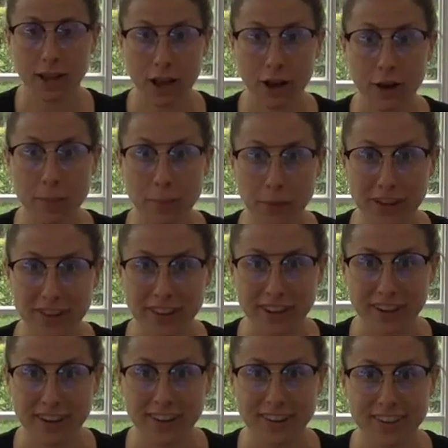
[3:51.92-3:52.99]
All right, boys and
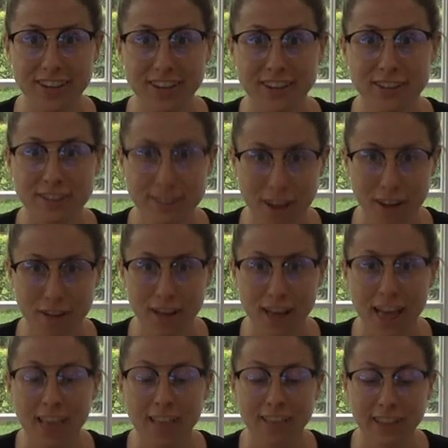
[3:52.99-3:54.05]
girls. So
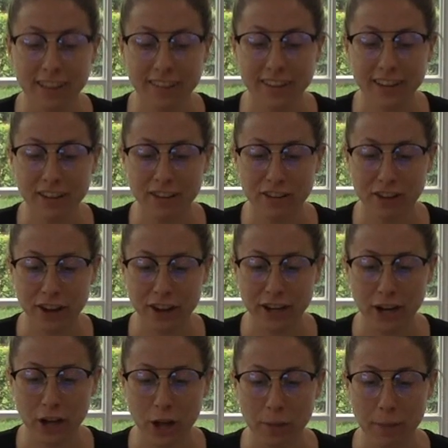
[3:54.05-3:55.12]
let's get started
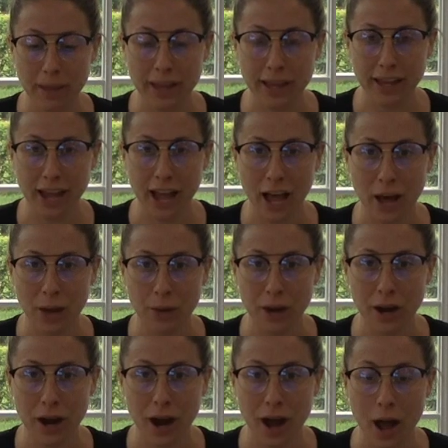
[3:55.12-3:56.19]
on making
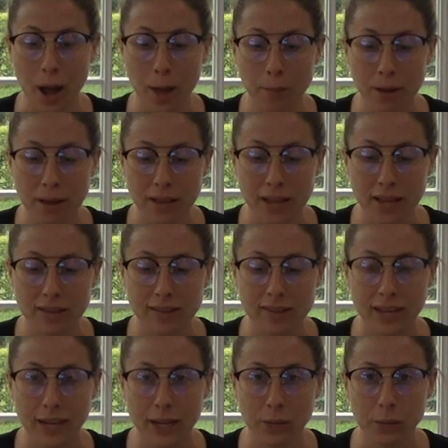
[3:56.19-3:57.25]
our umbrellas.
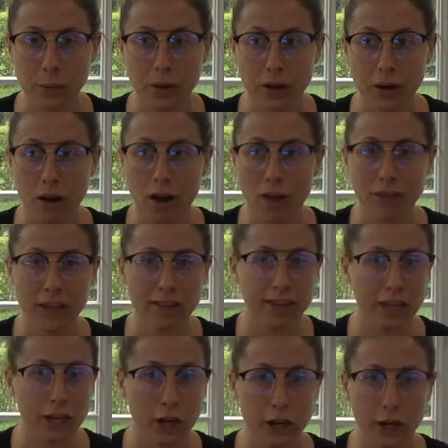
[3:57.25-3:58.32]
And we're obviously
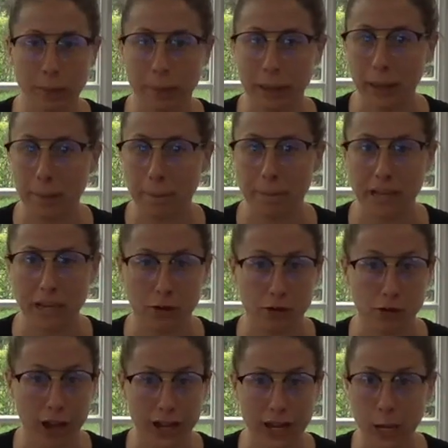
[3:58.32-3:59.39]
not going to make big,
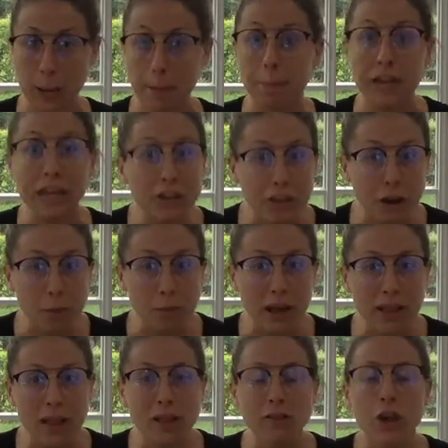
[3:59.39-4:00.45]
giant beach umbrellas.